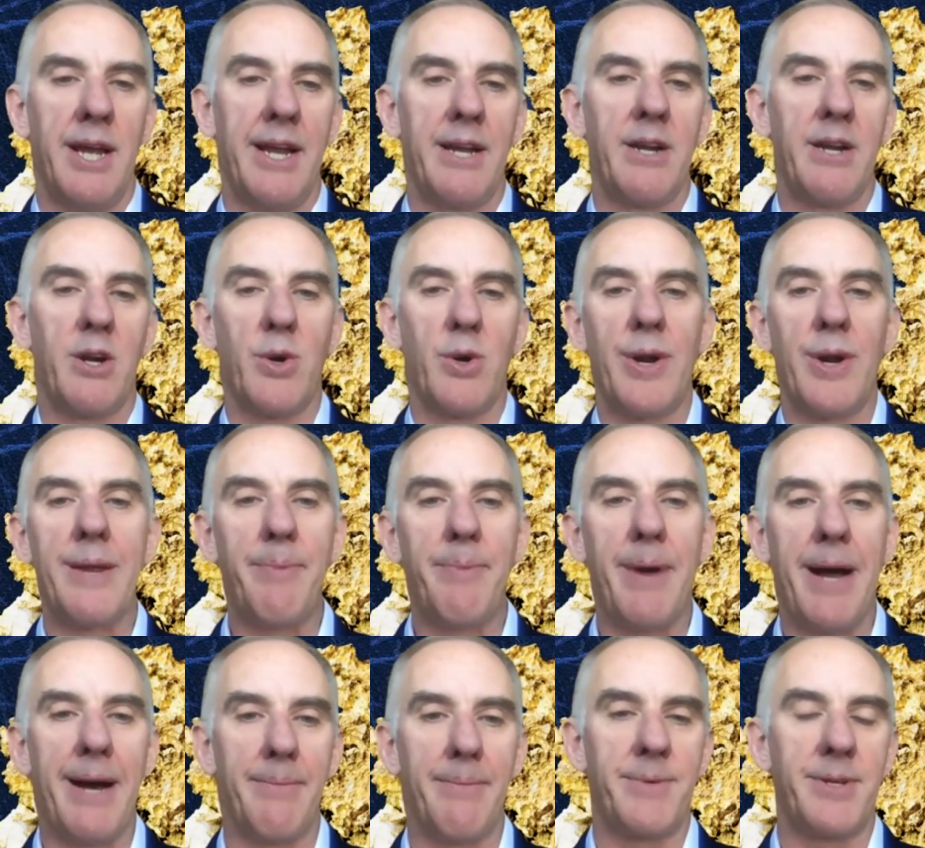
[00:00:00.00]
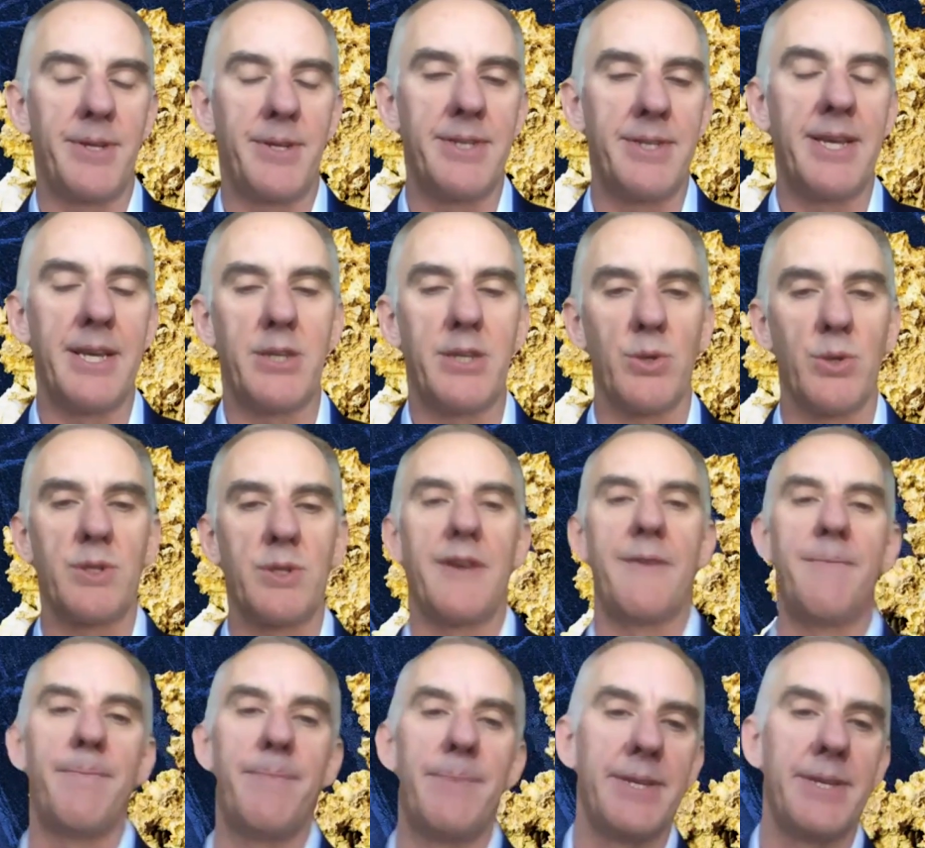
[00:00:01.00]
and creep up to 6 or
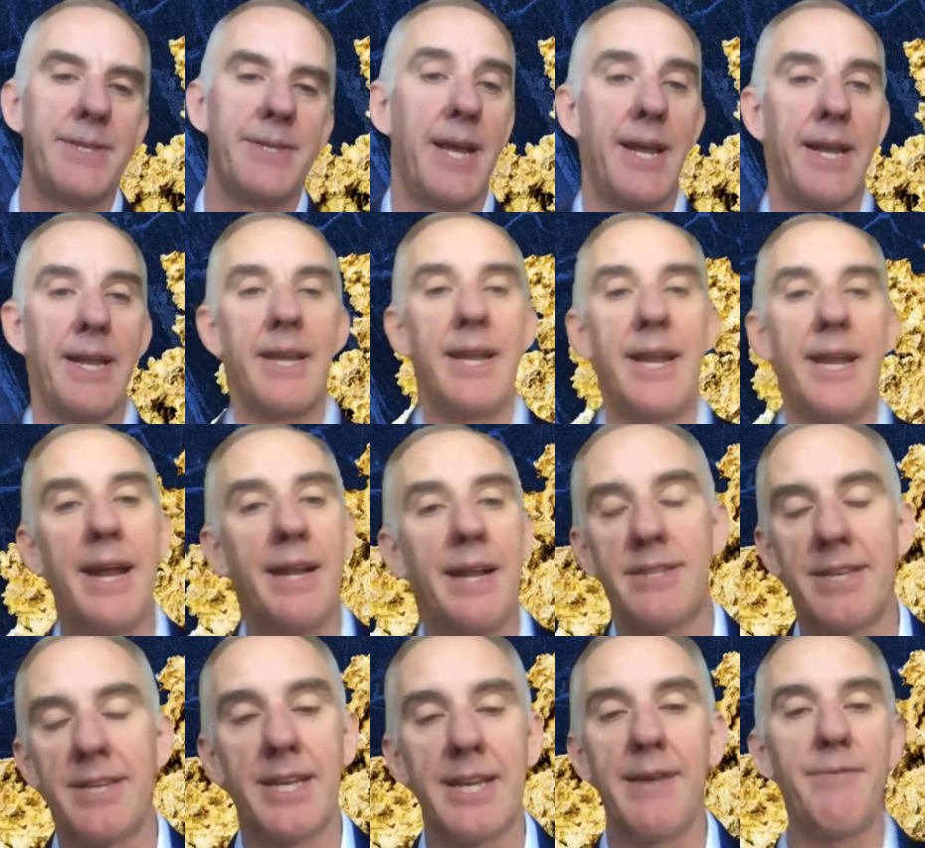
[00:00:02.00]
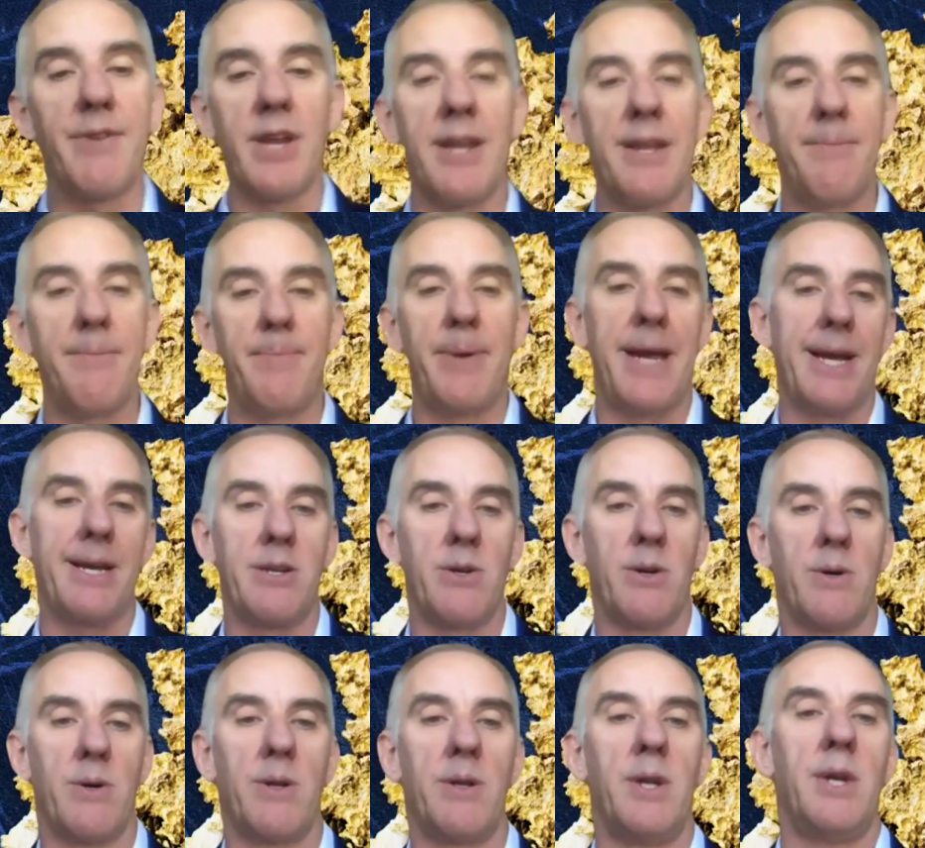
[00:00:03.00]
7%, it had a significant impact
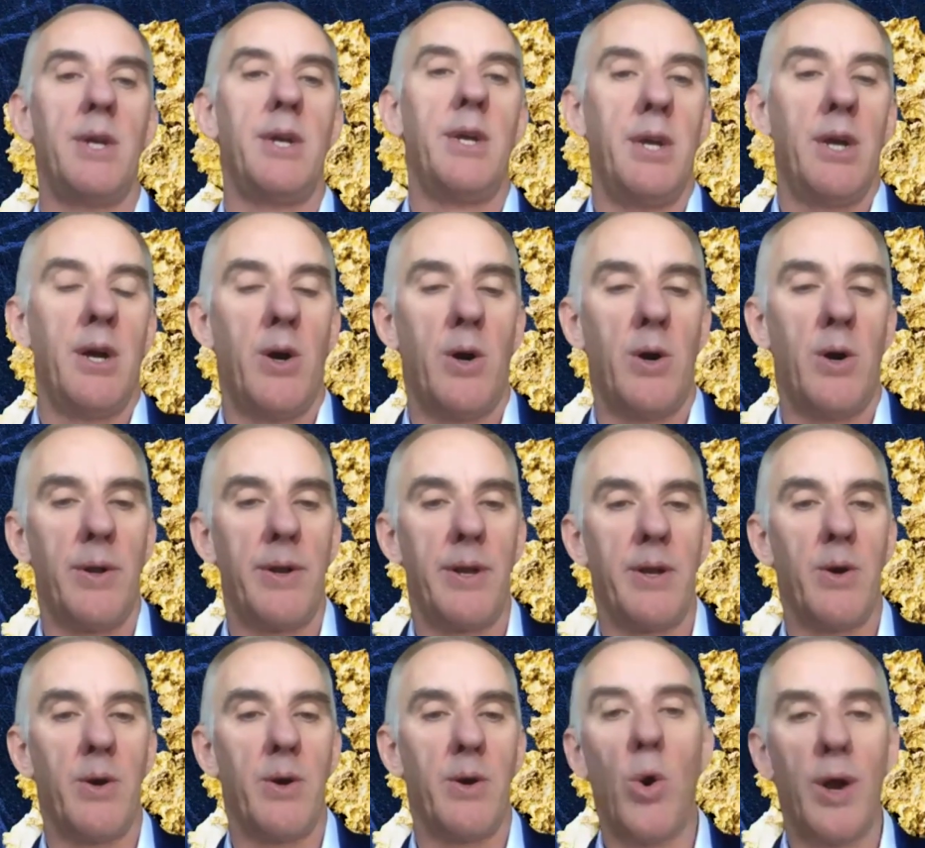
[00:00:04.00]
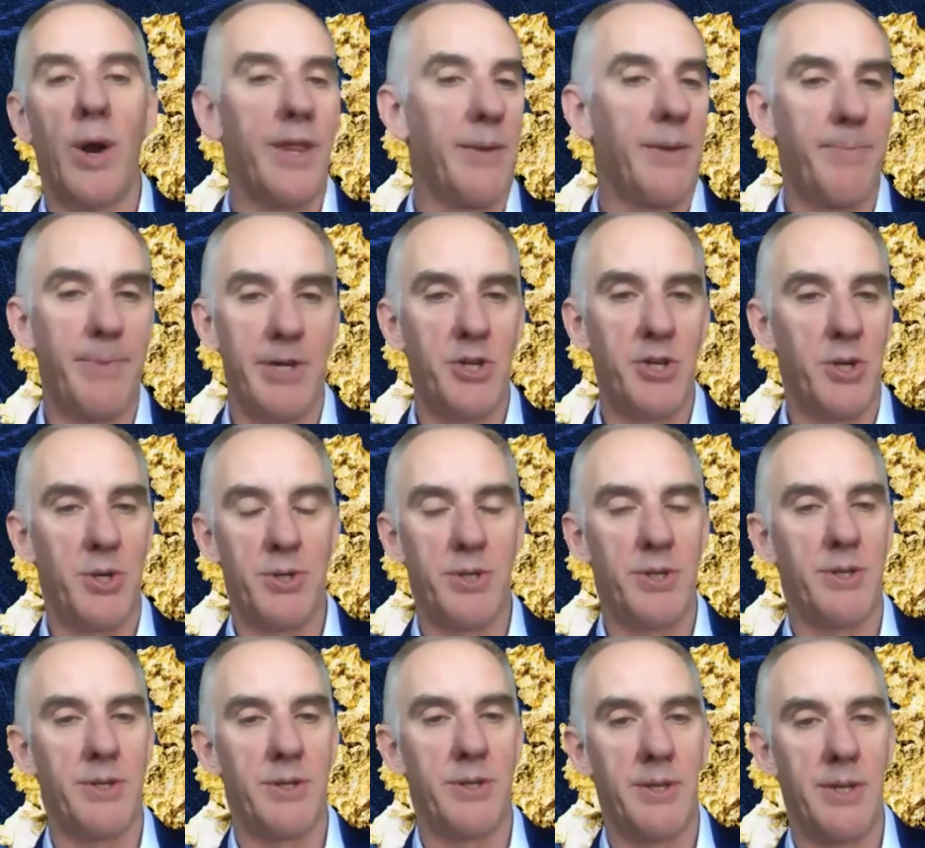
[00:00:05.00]
on all of the
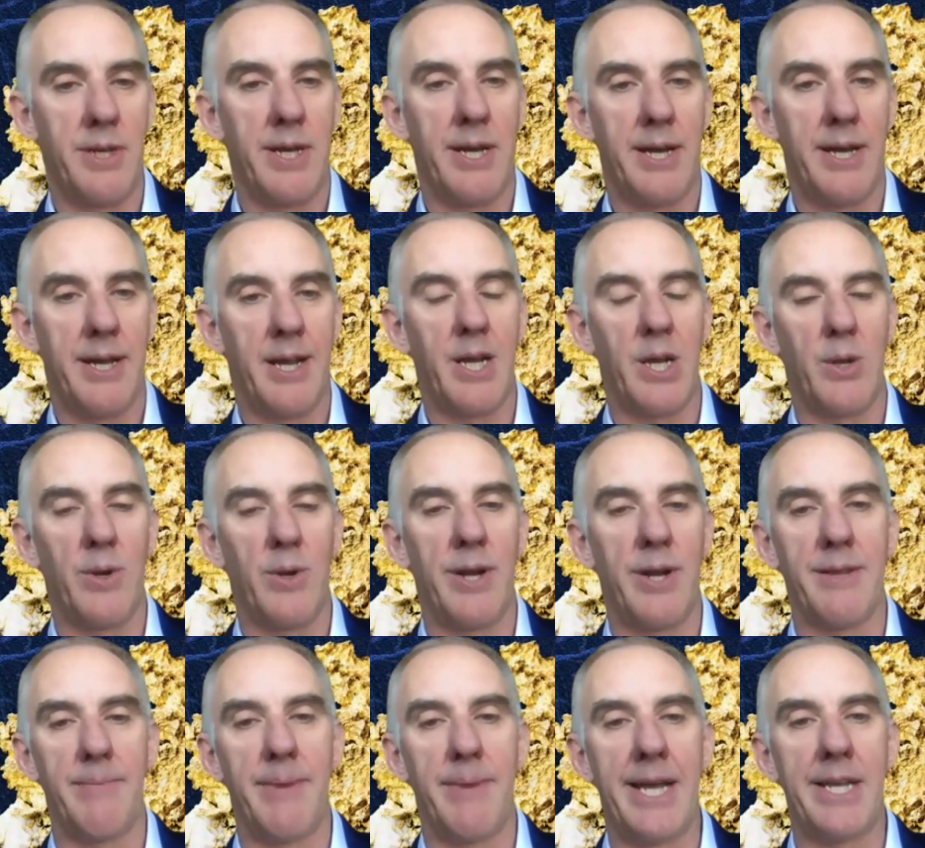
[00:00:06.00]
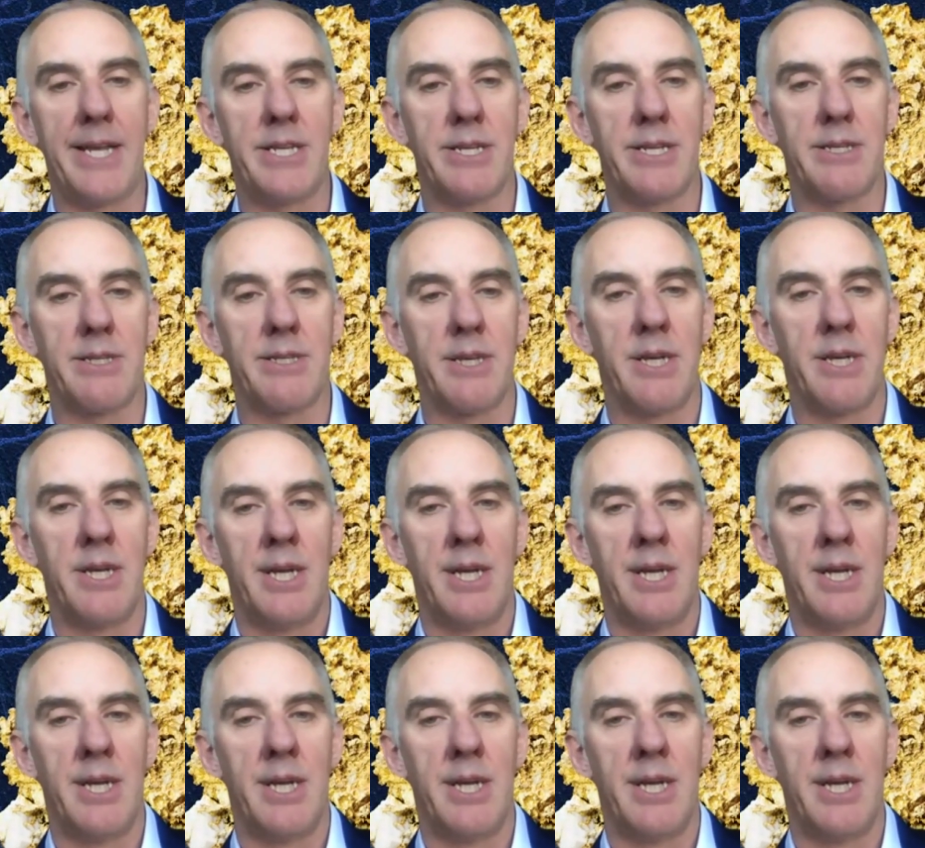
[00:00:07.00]
producers, including the majors.